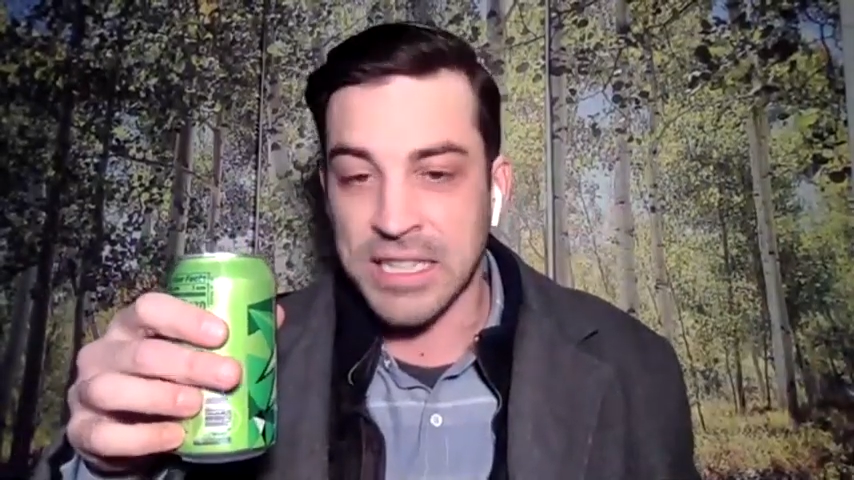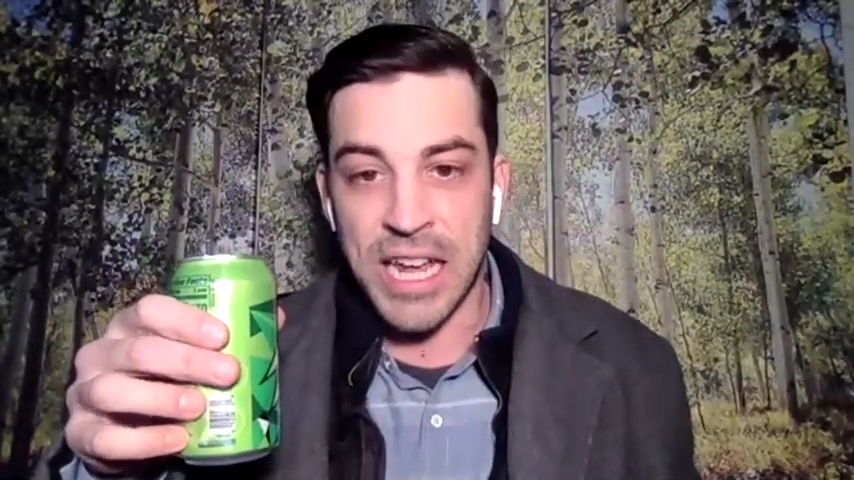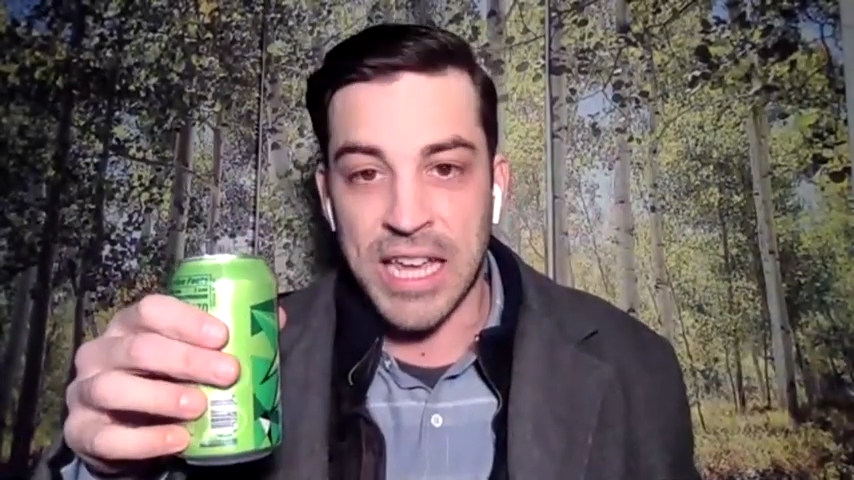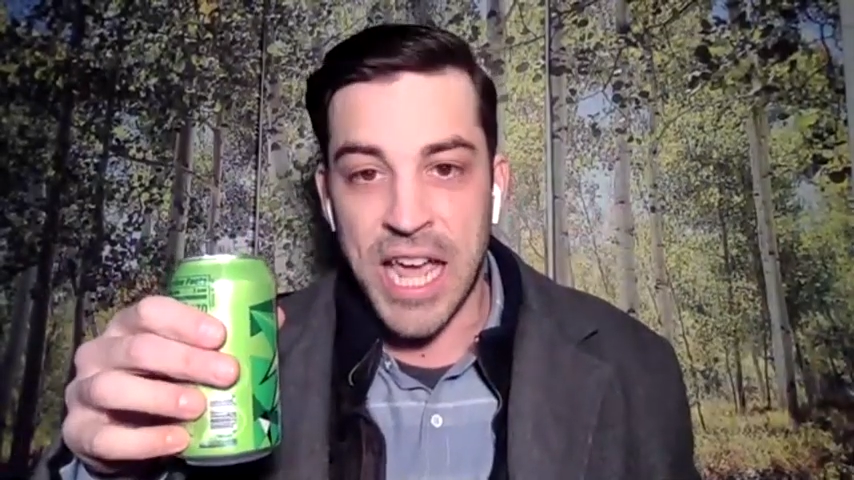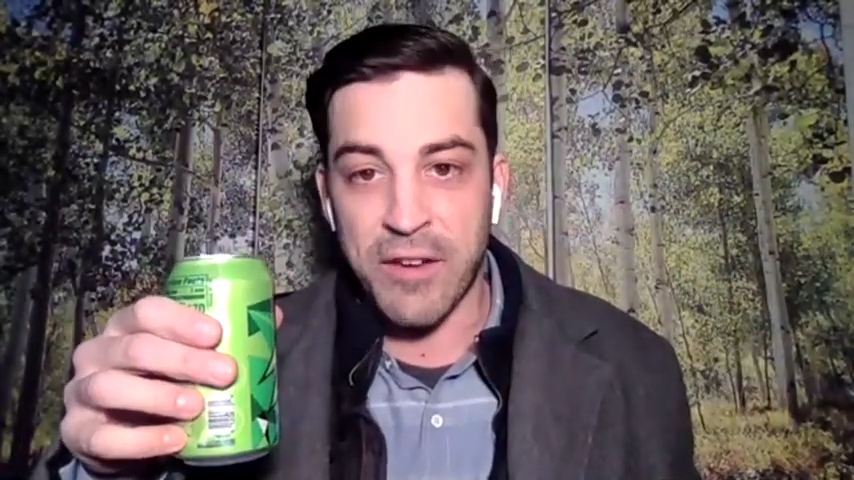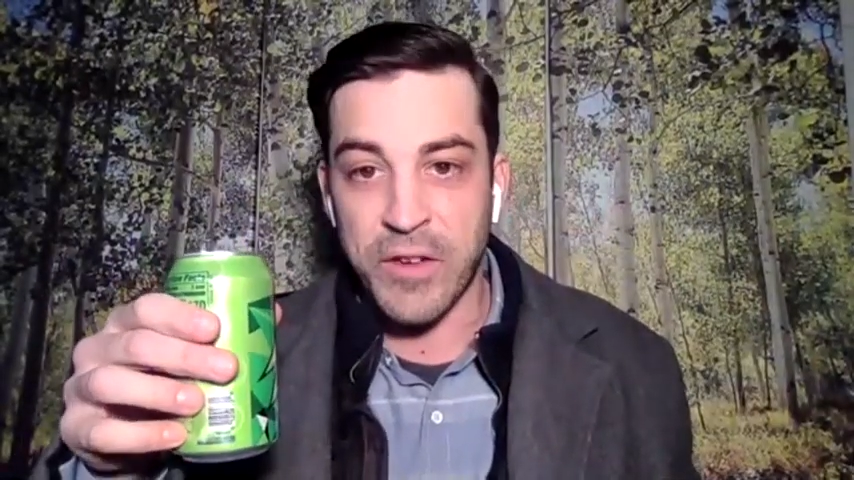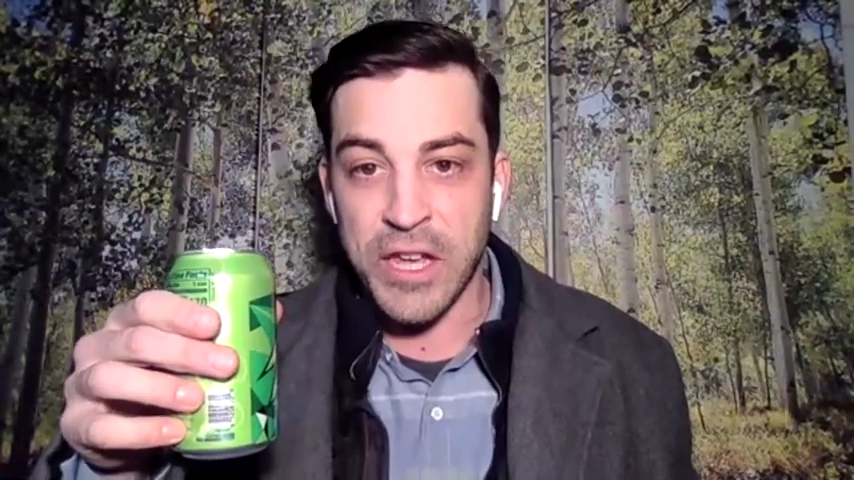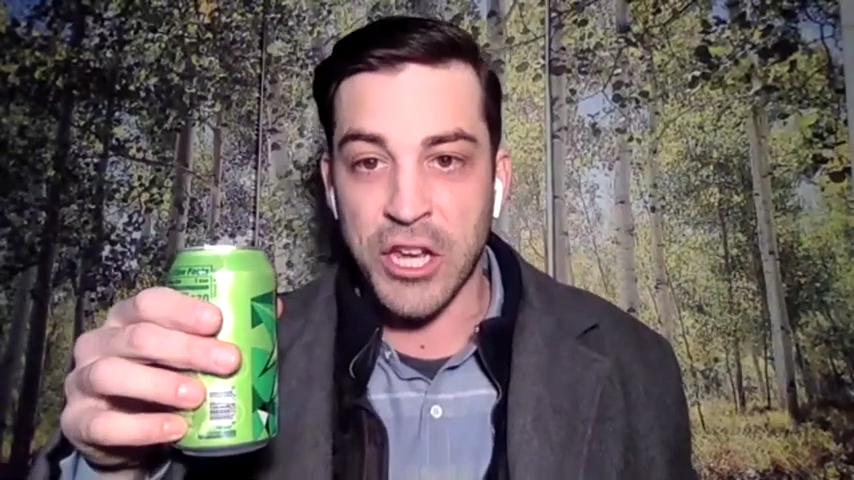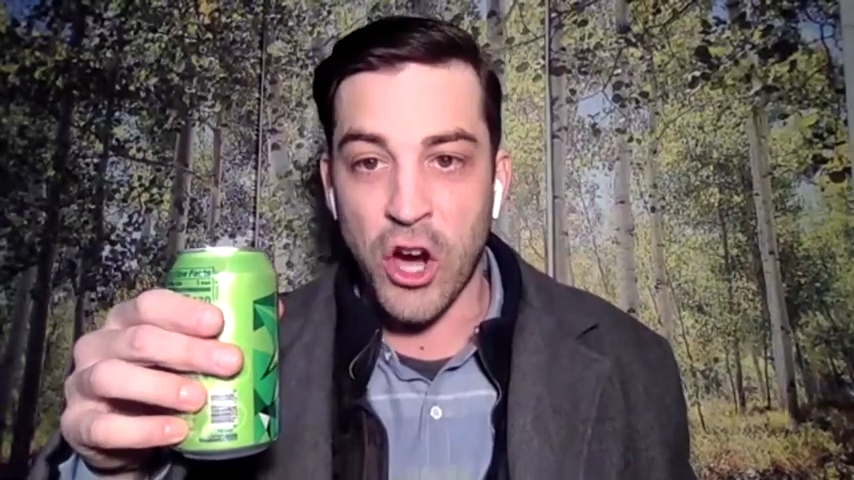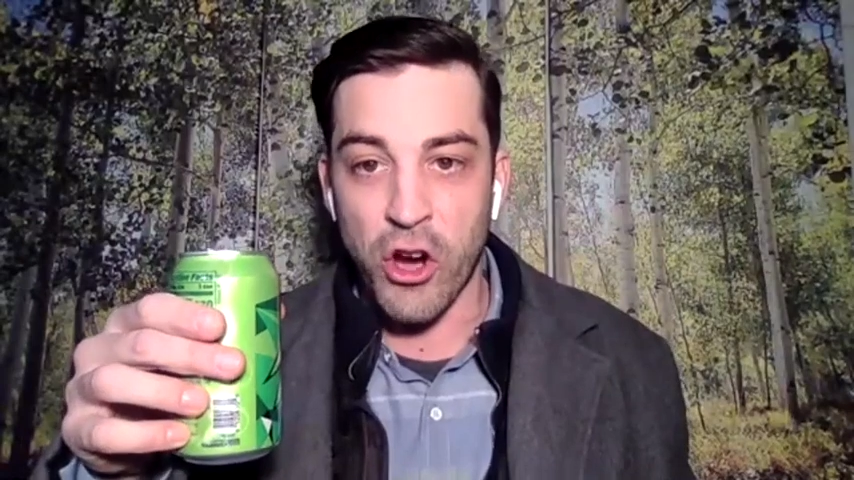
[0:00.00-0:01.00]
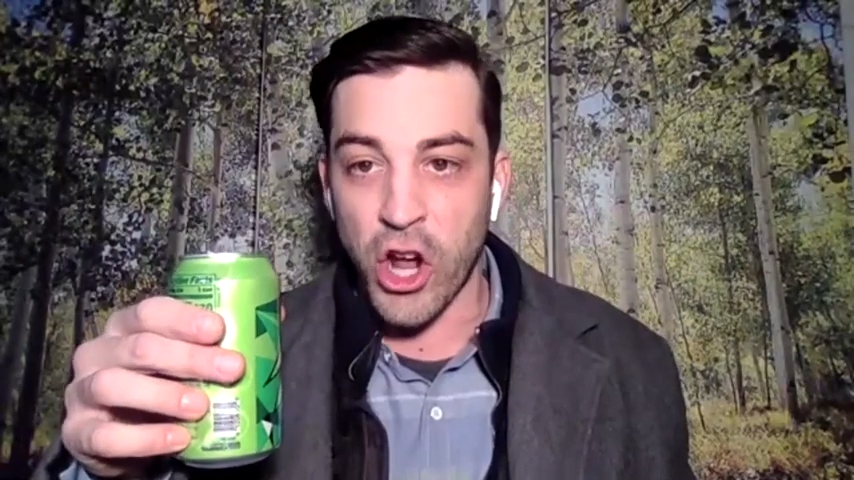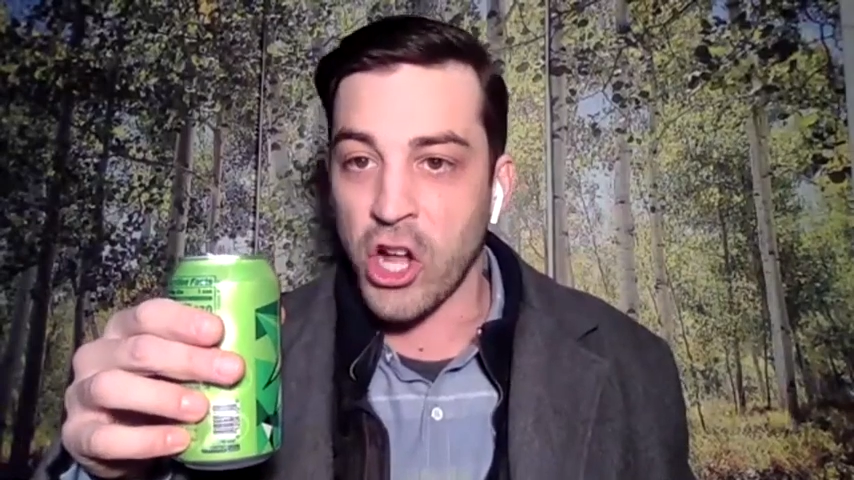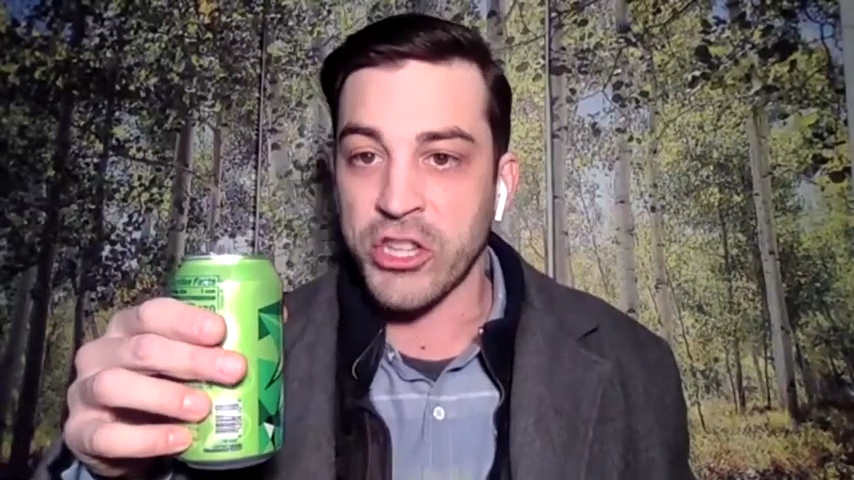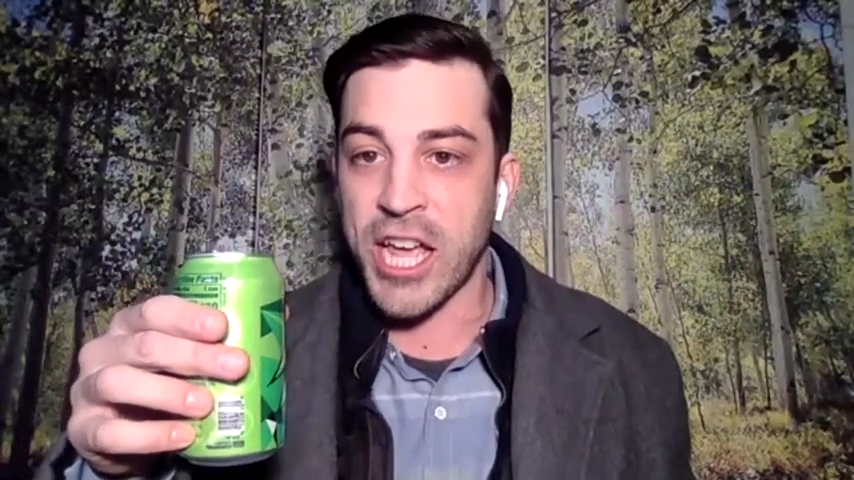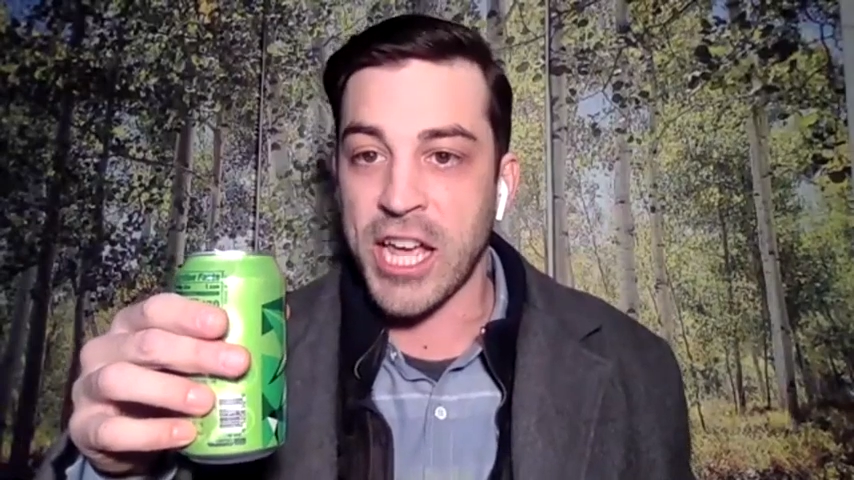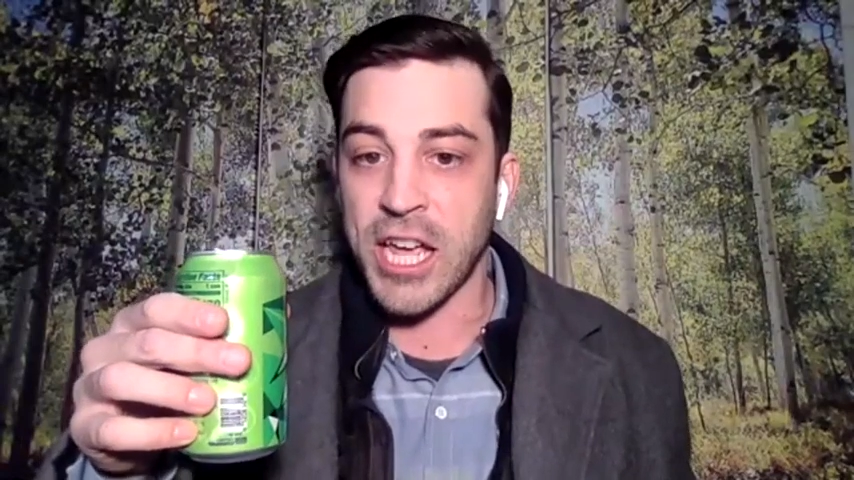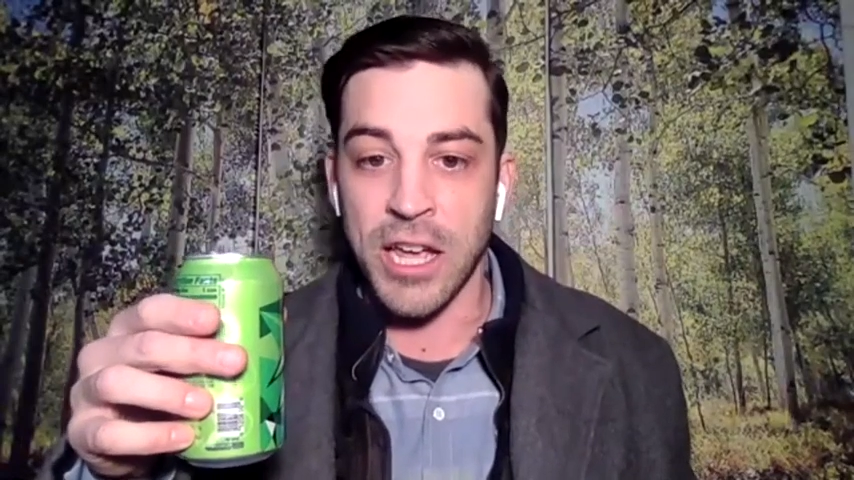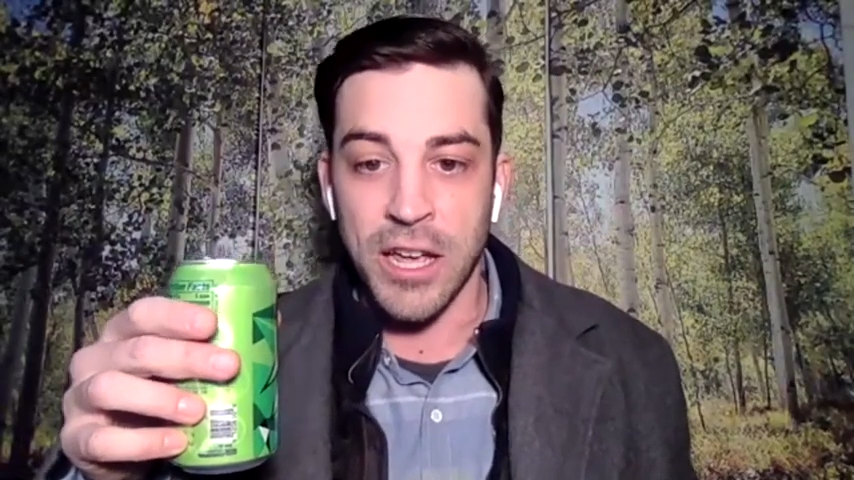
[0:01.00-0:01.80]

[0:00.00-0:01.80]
that caffeine going all day.